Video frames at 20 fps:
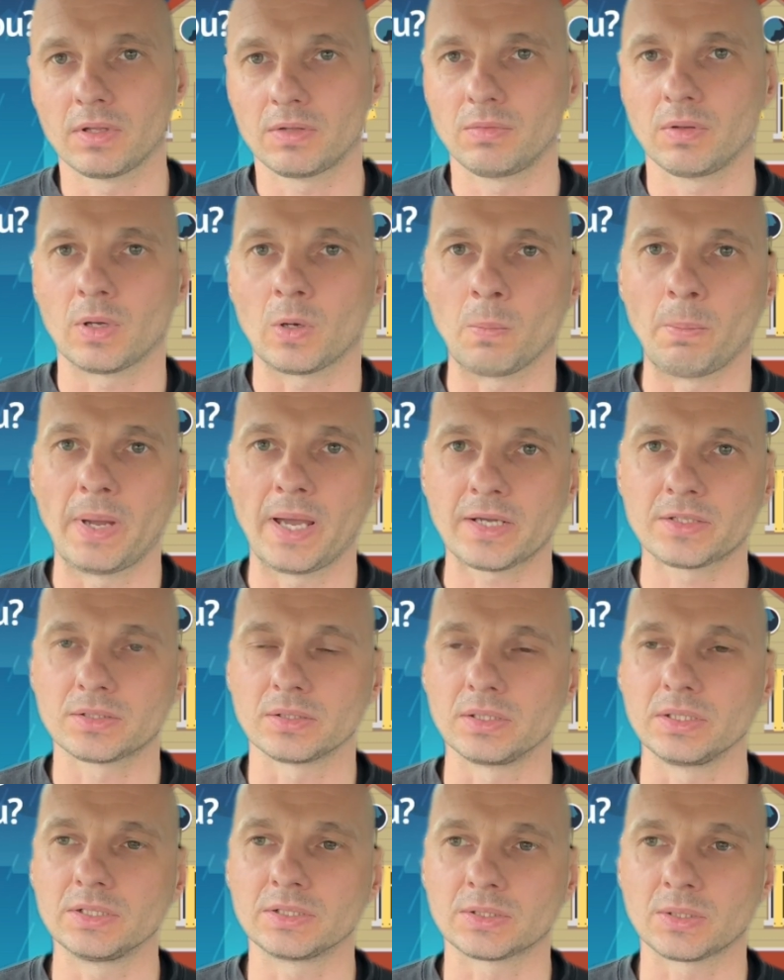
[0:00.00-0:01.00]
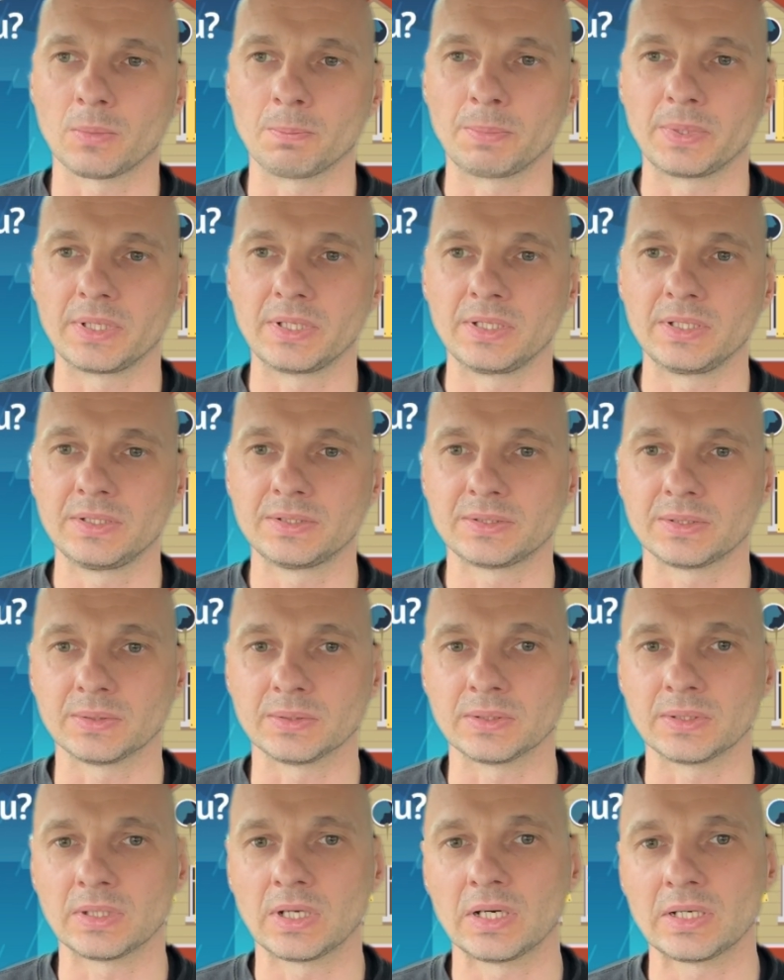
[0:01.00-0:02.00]
vehicle back to lease companies or
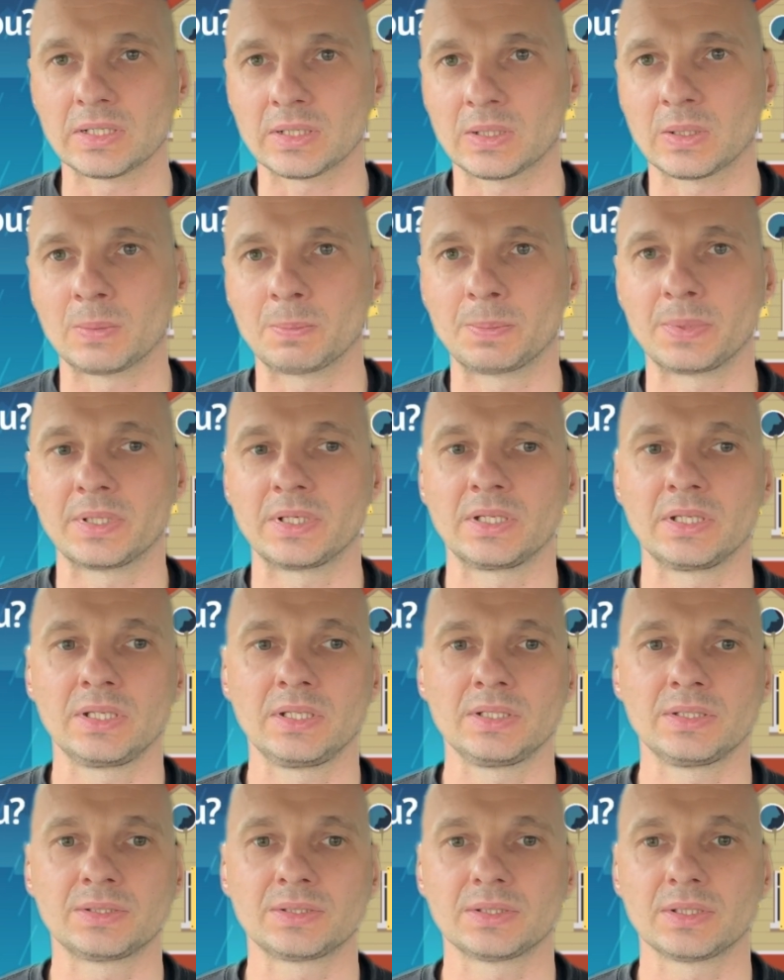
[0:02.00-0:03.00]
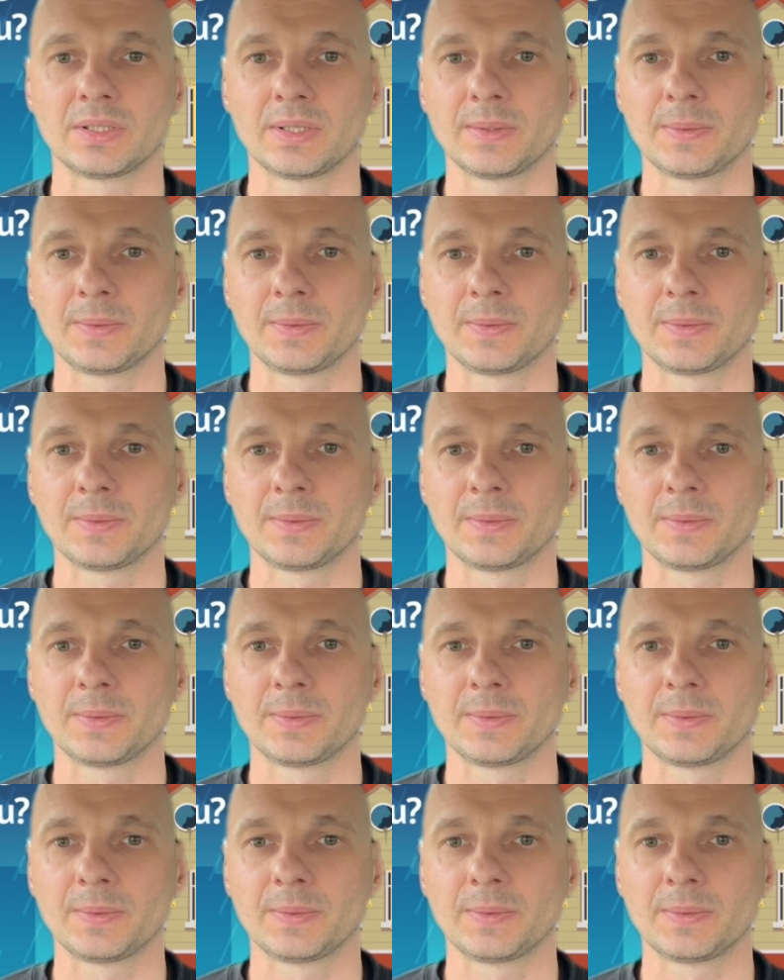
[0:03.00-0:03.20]
hire companies,